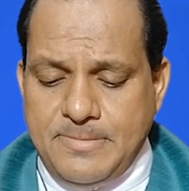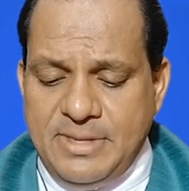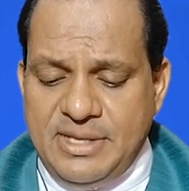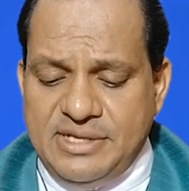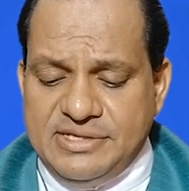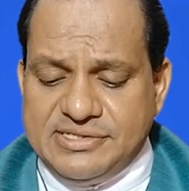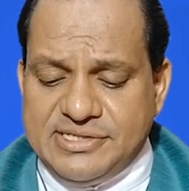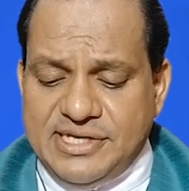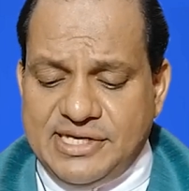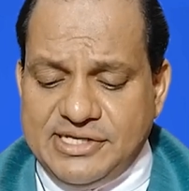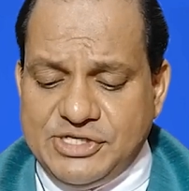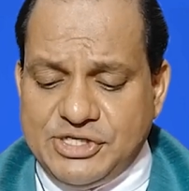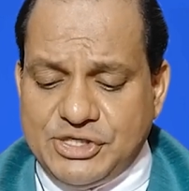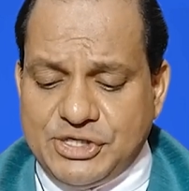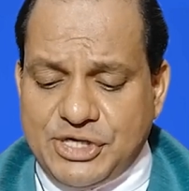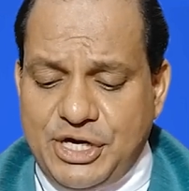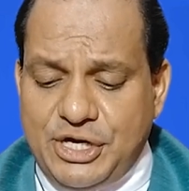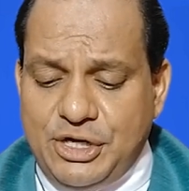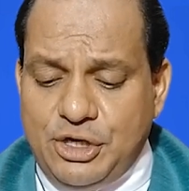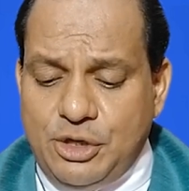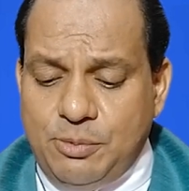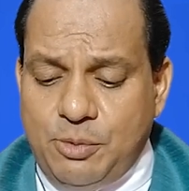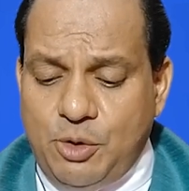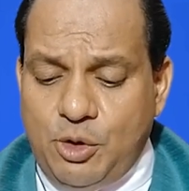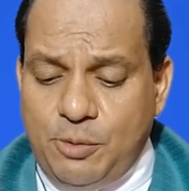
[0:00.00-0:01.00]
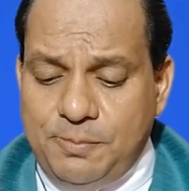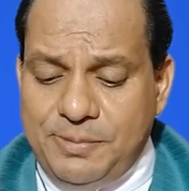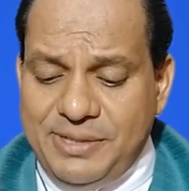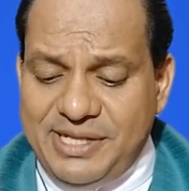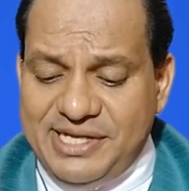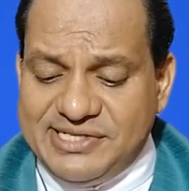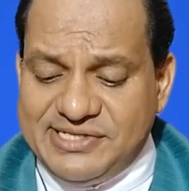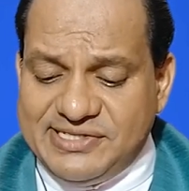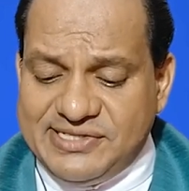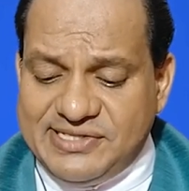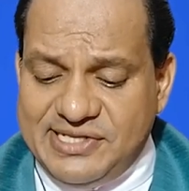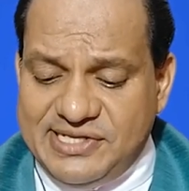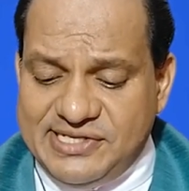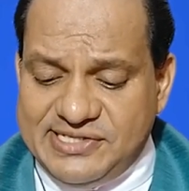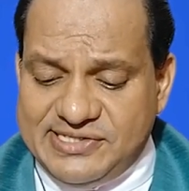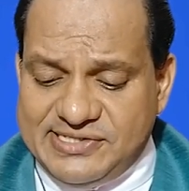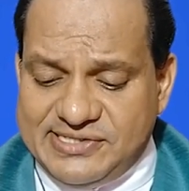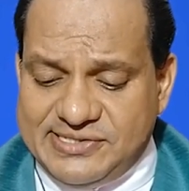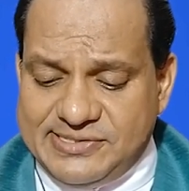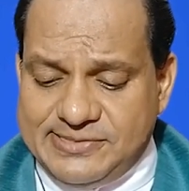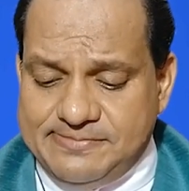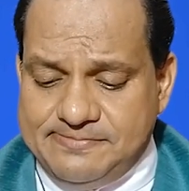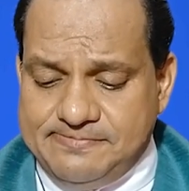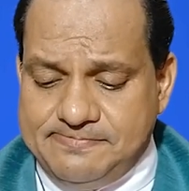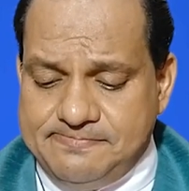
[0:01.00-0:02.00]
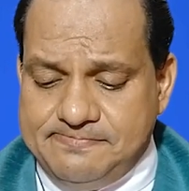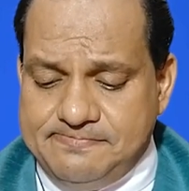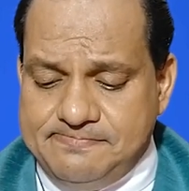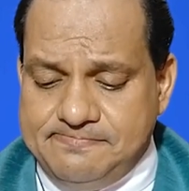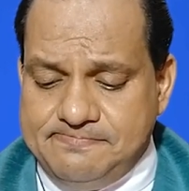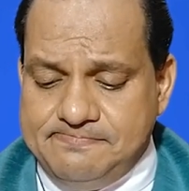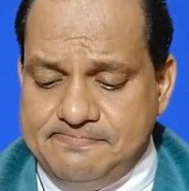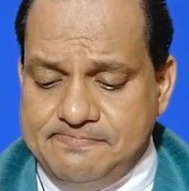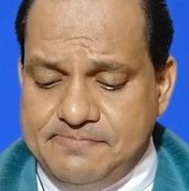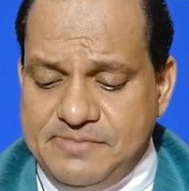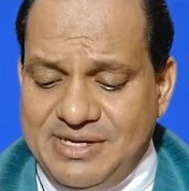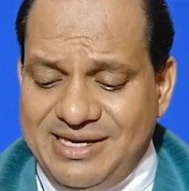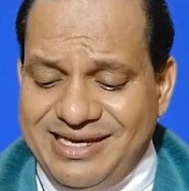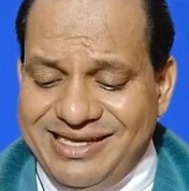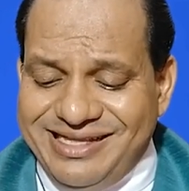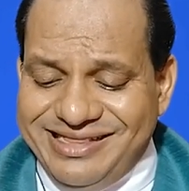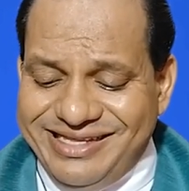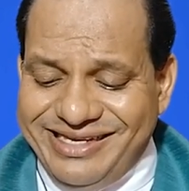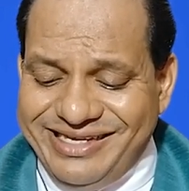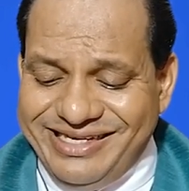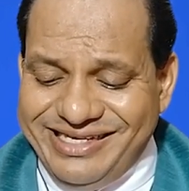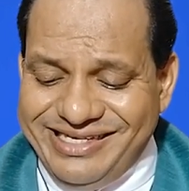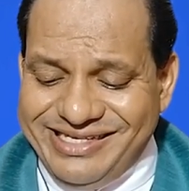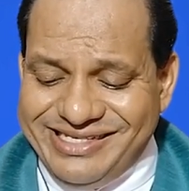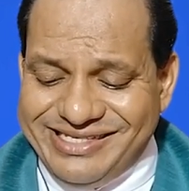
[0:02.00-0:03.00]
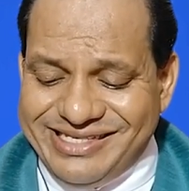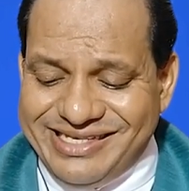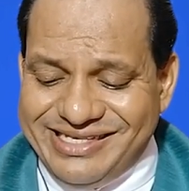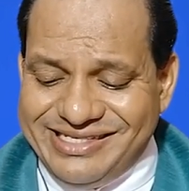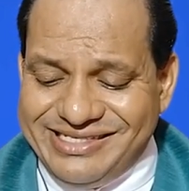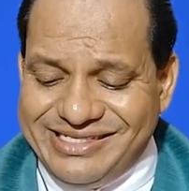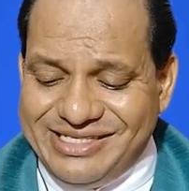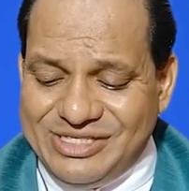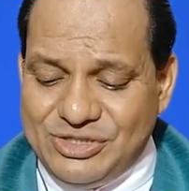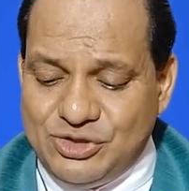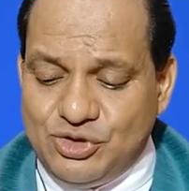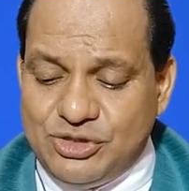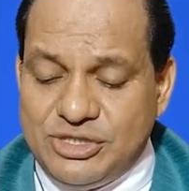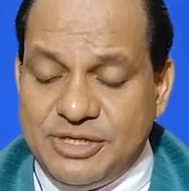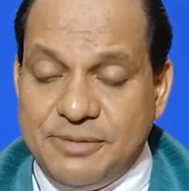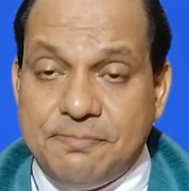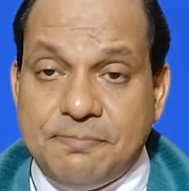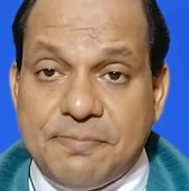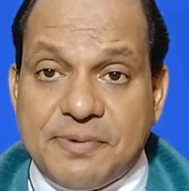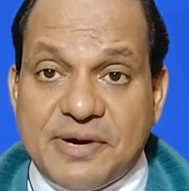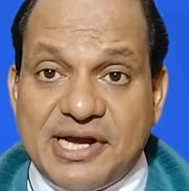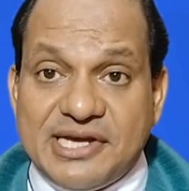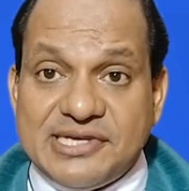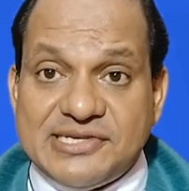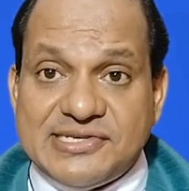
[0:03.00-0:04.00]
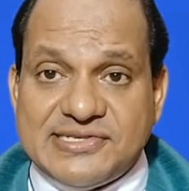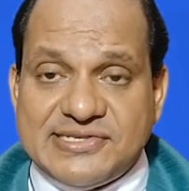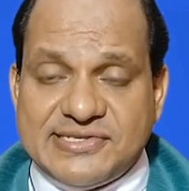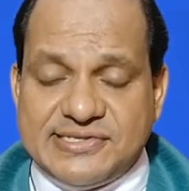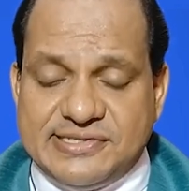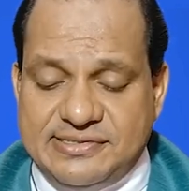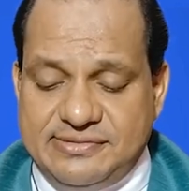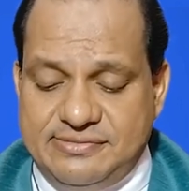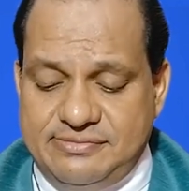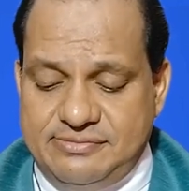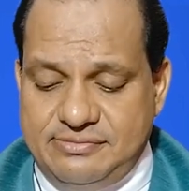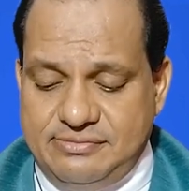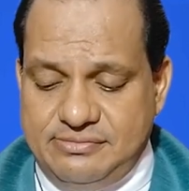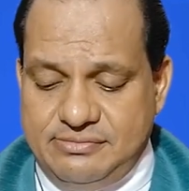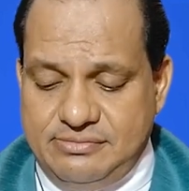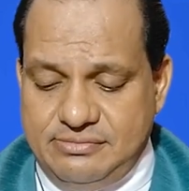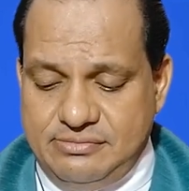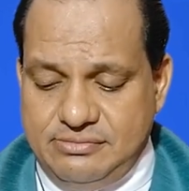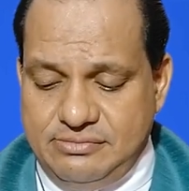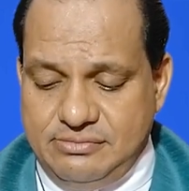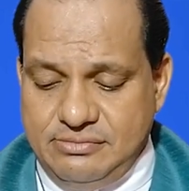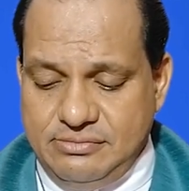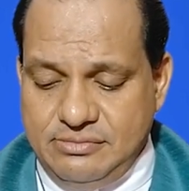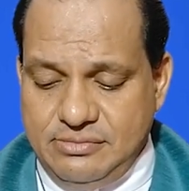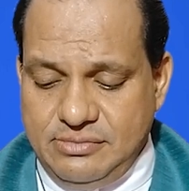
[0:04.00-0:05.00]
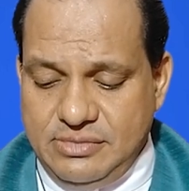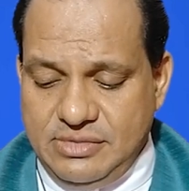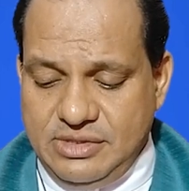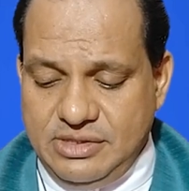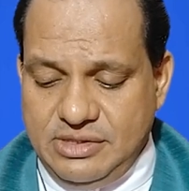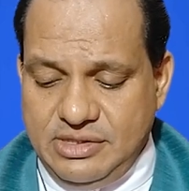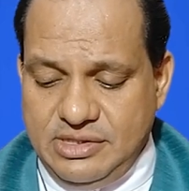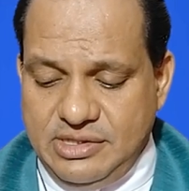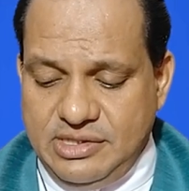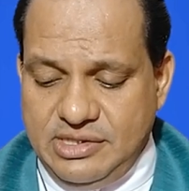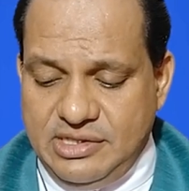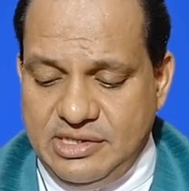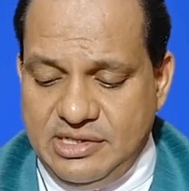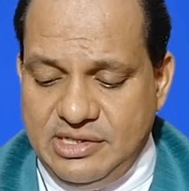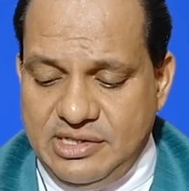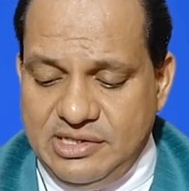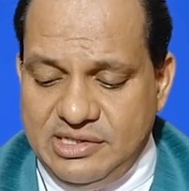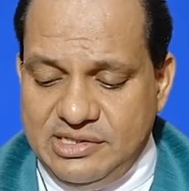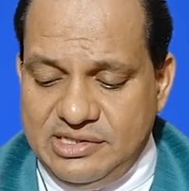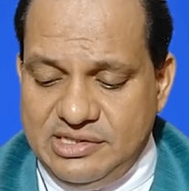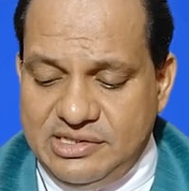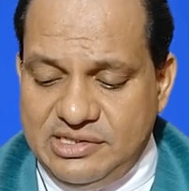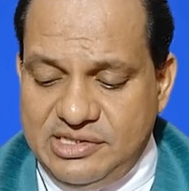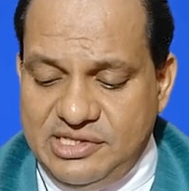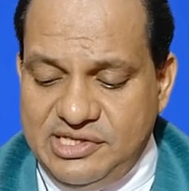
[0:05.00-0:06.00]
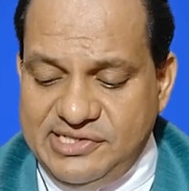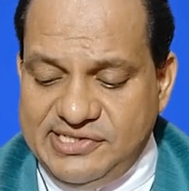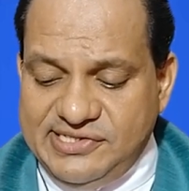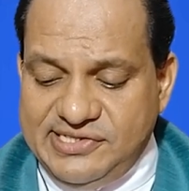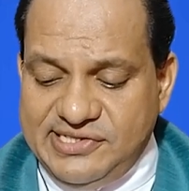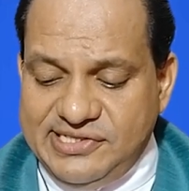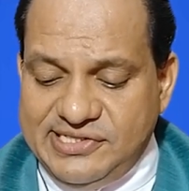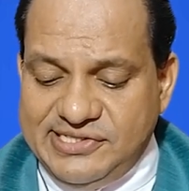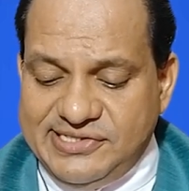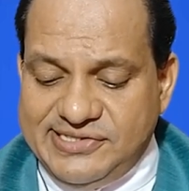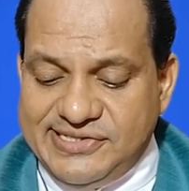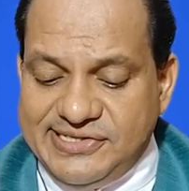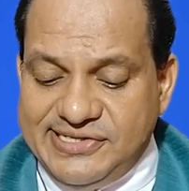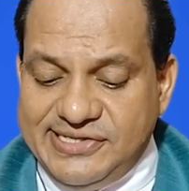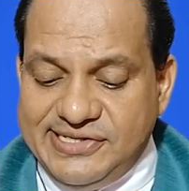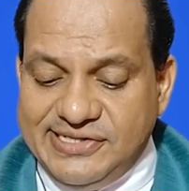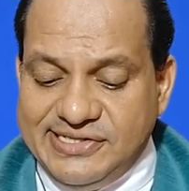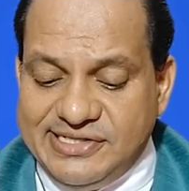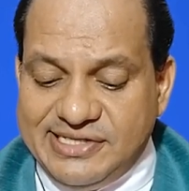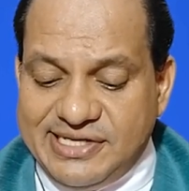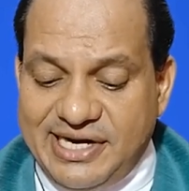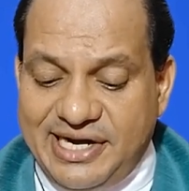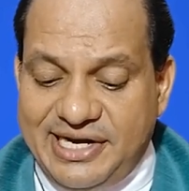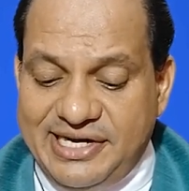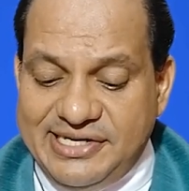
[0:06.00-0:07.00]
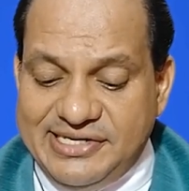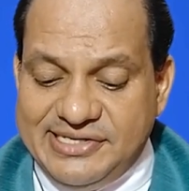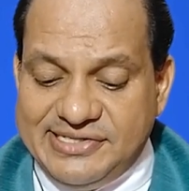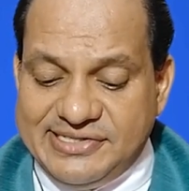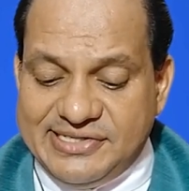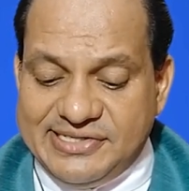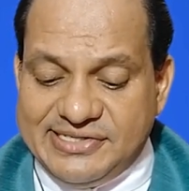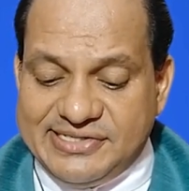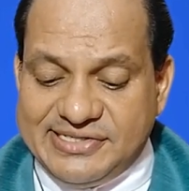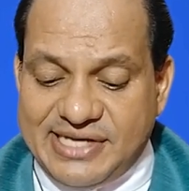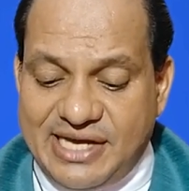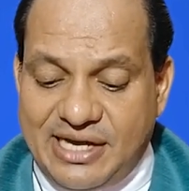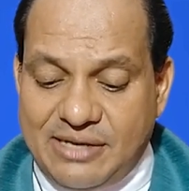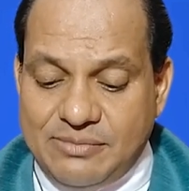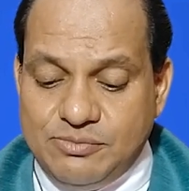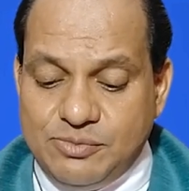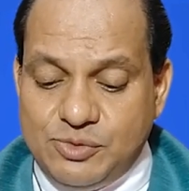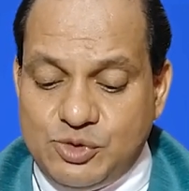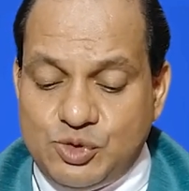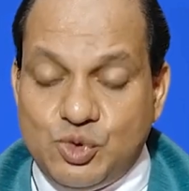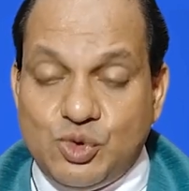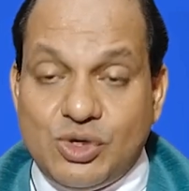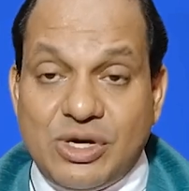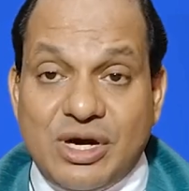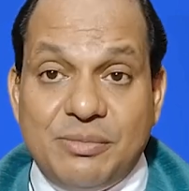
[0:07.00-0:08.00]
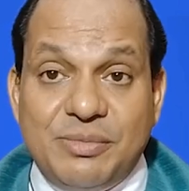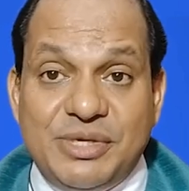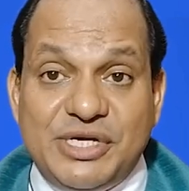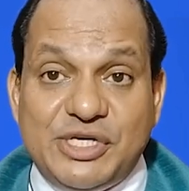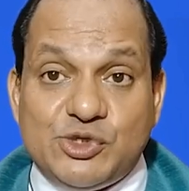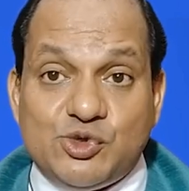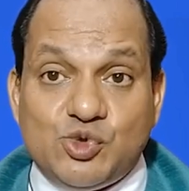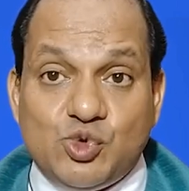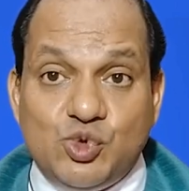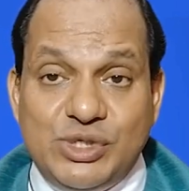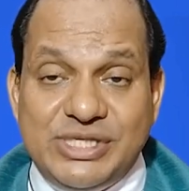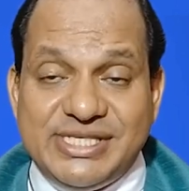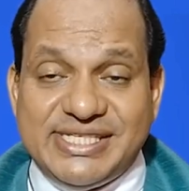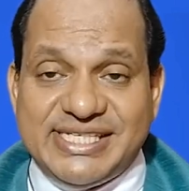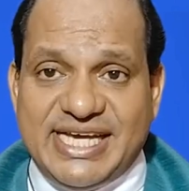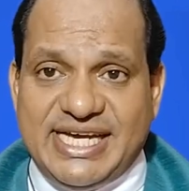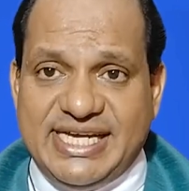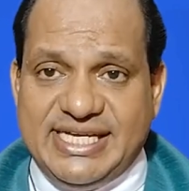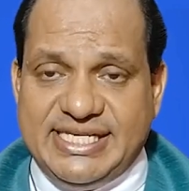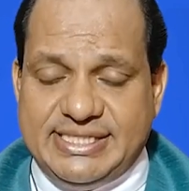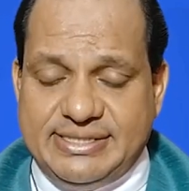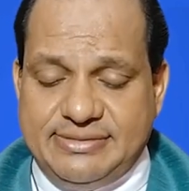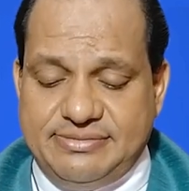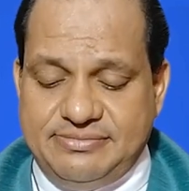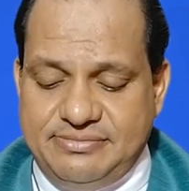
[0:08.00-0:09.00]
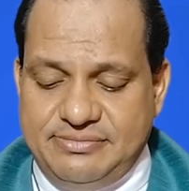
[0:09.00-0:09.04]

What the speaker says: Such kind of hopelessness leads us into depression. This in turn guides some to commit suicide.